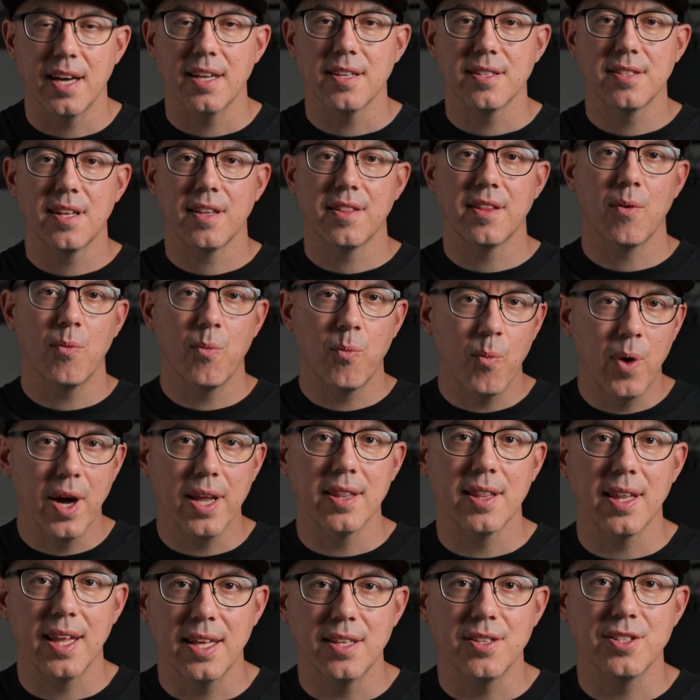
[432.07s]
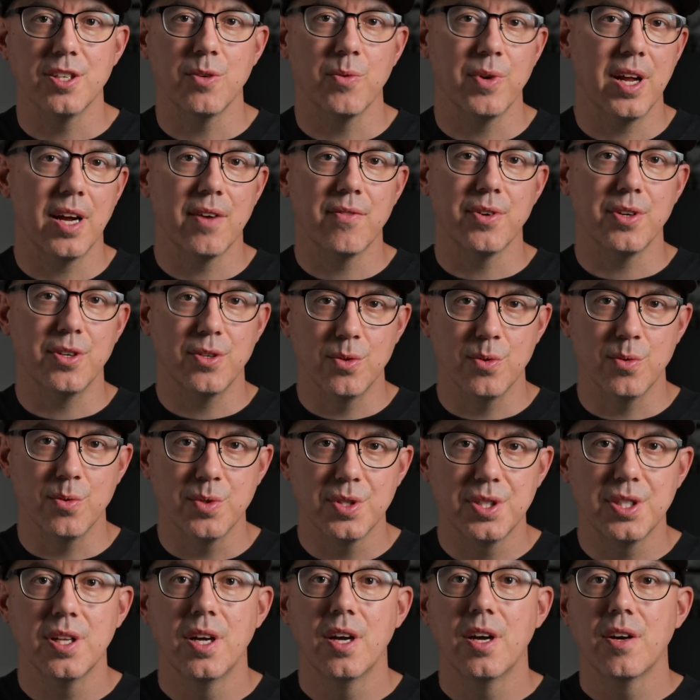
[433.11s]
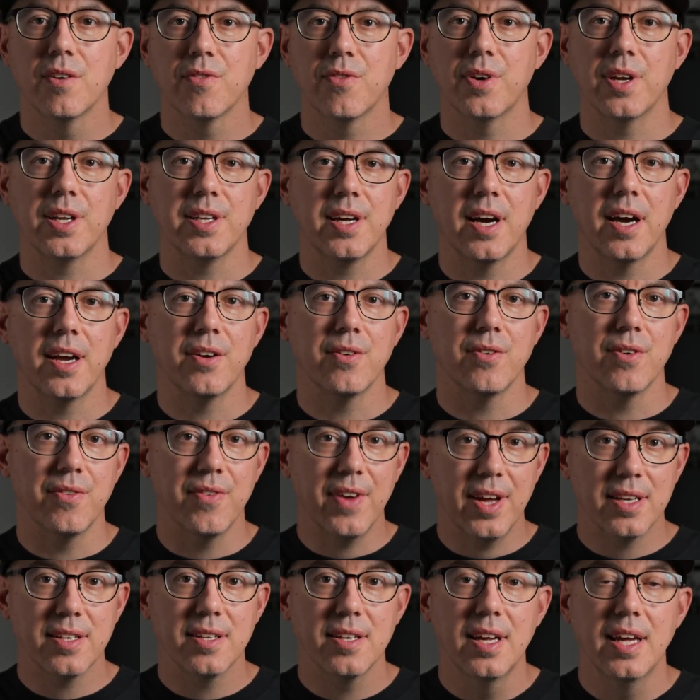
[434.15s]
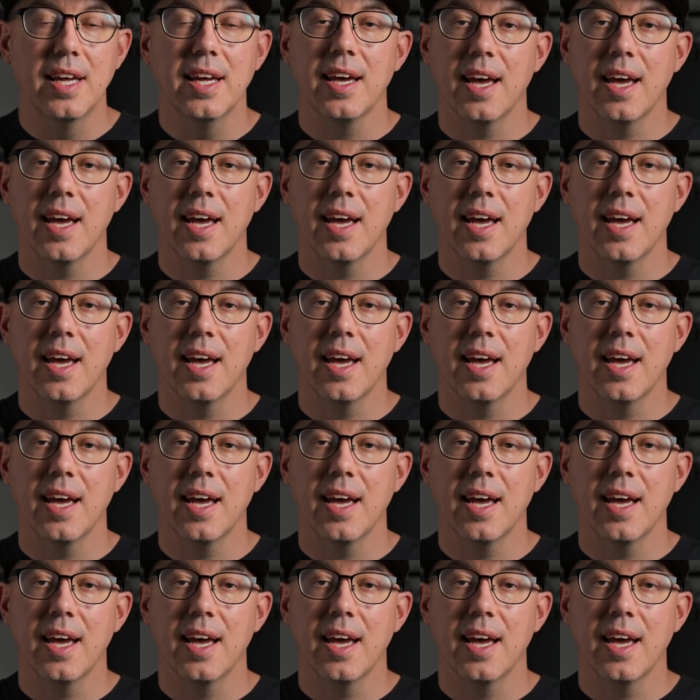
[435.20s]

It's not the one lens you would ever use for an entire event,